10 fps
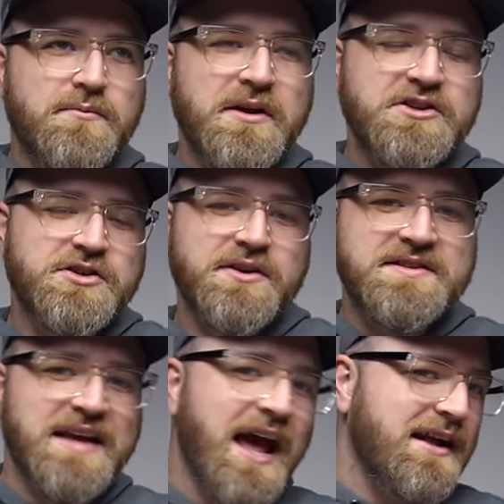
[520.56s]
I'm not sure
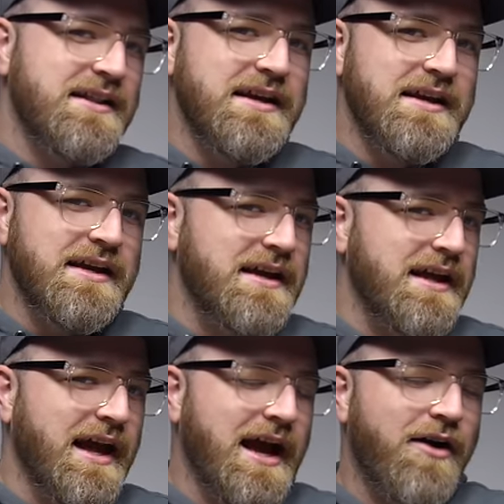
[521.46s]
exactly
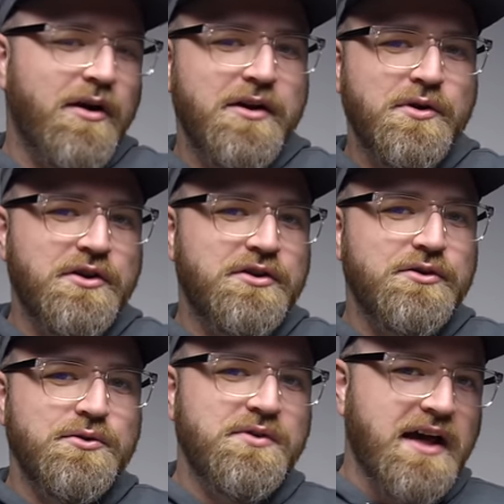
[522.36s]
how I would
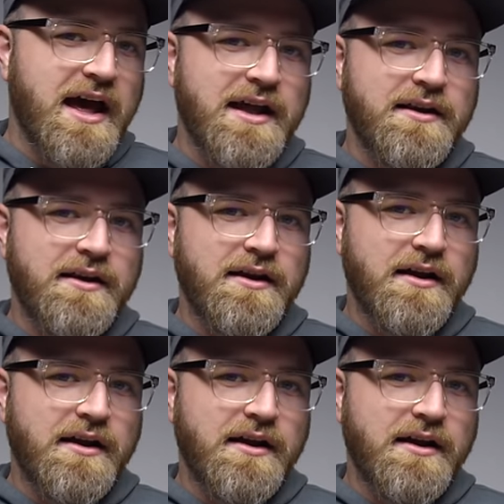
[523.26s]
do that.